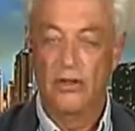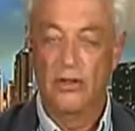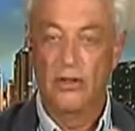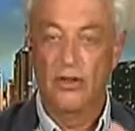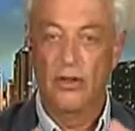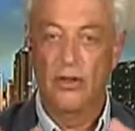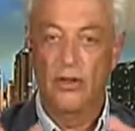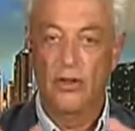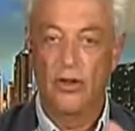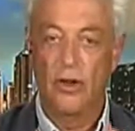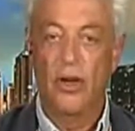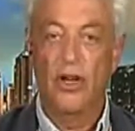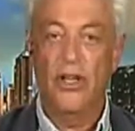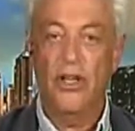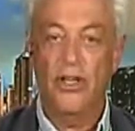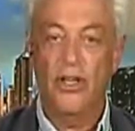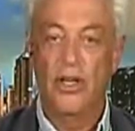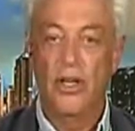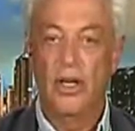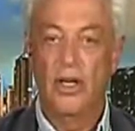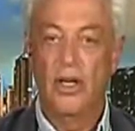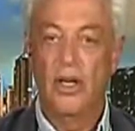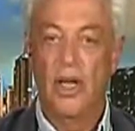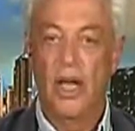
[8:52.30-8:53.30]

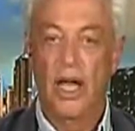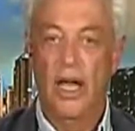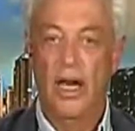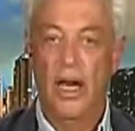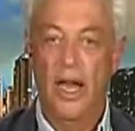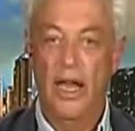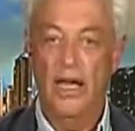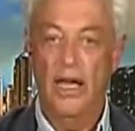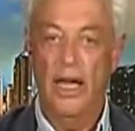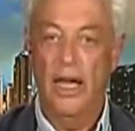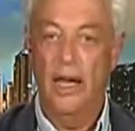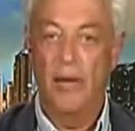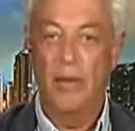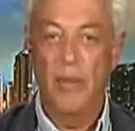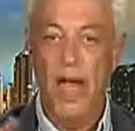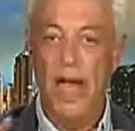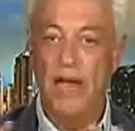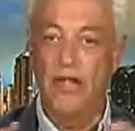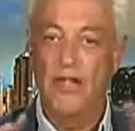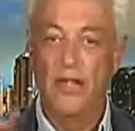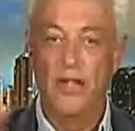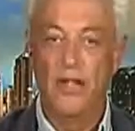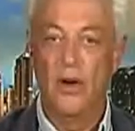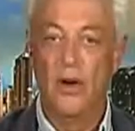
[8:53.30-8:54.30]
search, and I can't
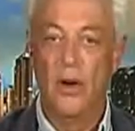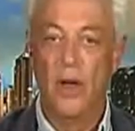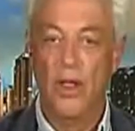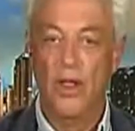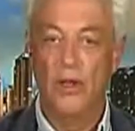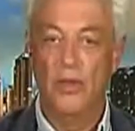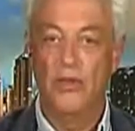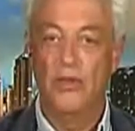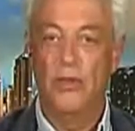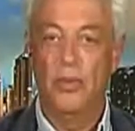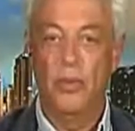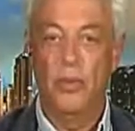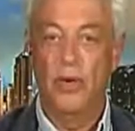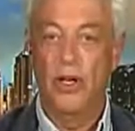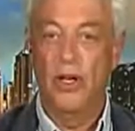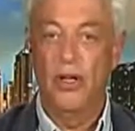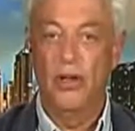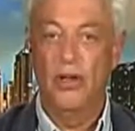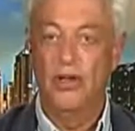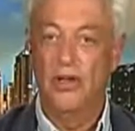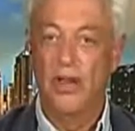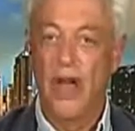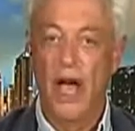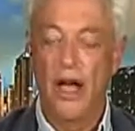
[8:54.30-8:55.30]
imagine that all this debris
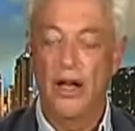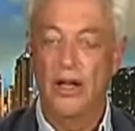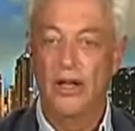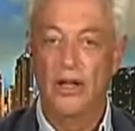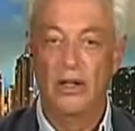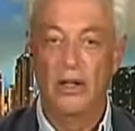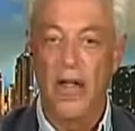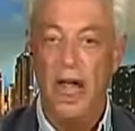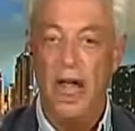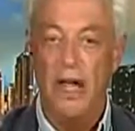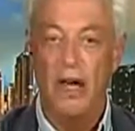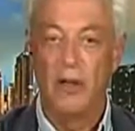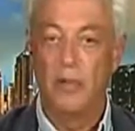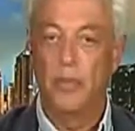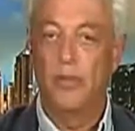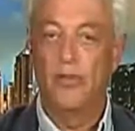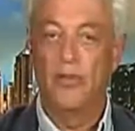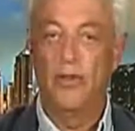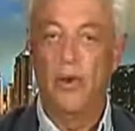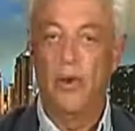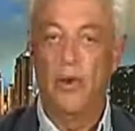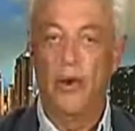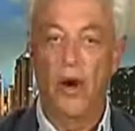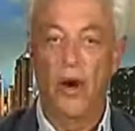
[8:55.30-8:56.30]
is not going to light up a
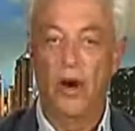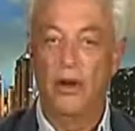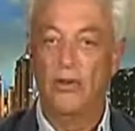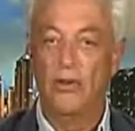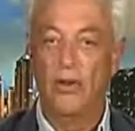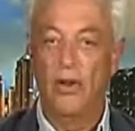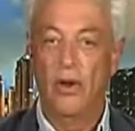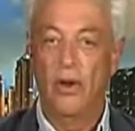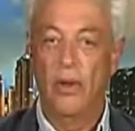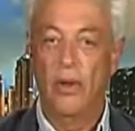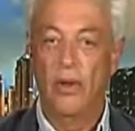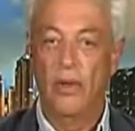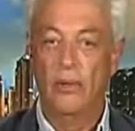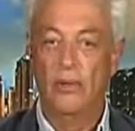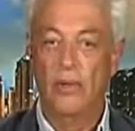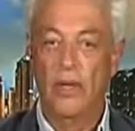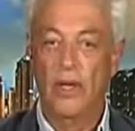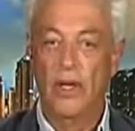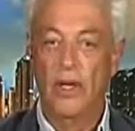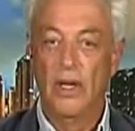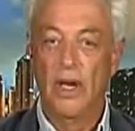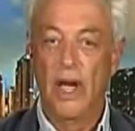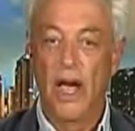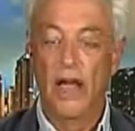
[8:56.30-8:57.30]
sonar. So
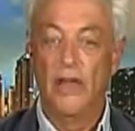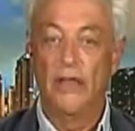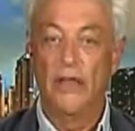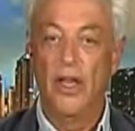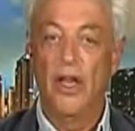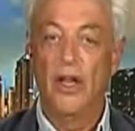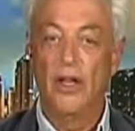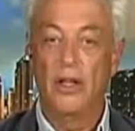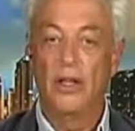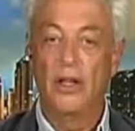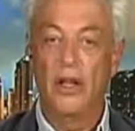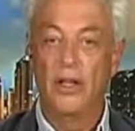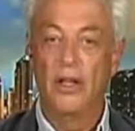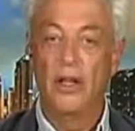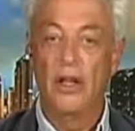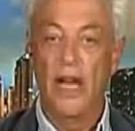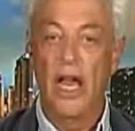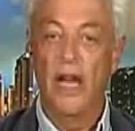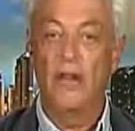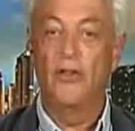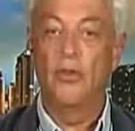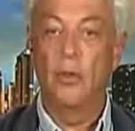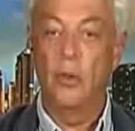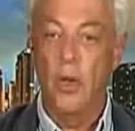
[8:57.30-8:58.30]
I think in the
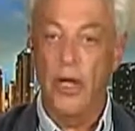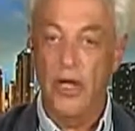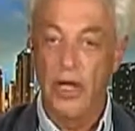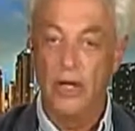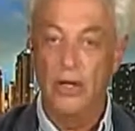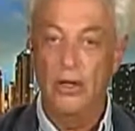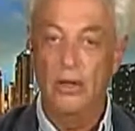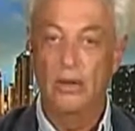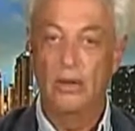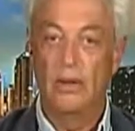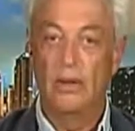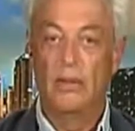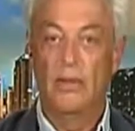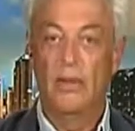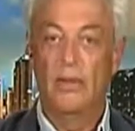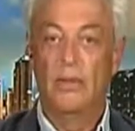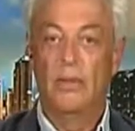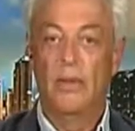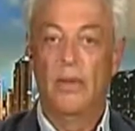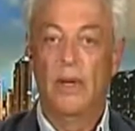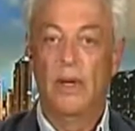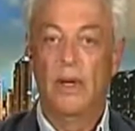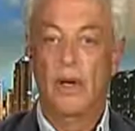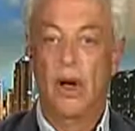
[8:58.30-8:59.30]
next week,
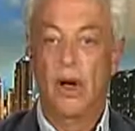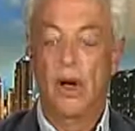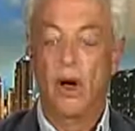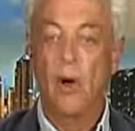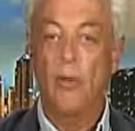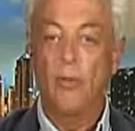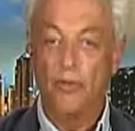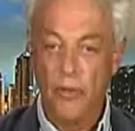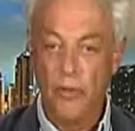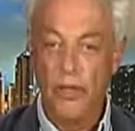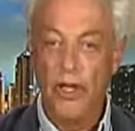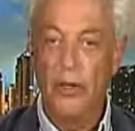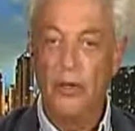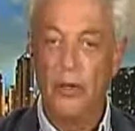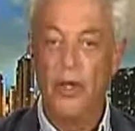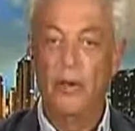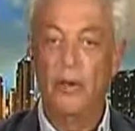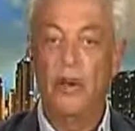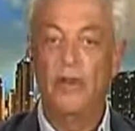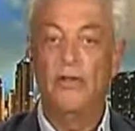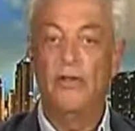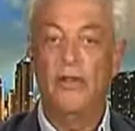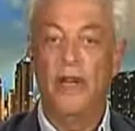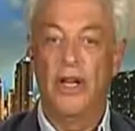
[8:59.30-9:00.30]
hopefully we
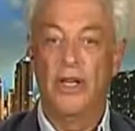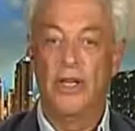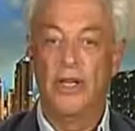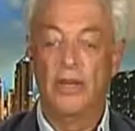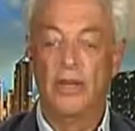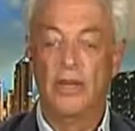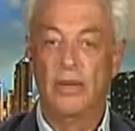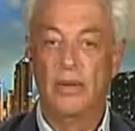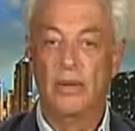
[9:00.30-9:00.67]
will find it.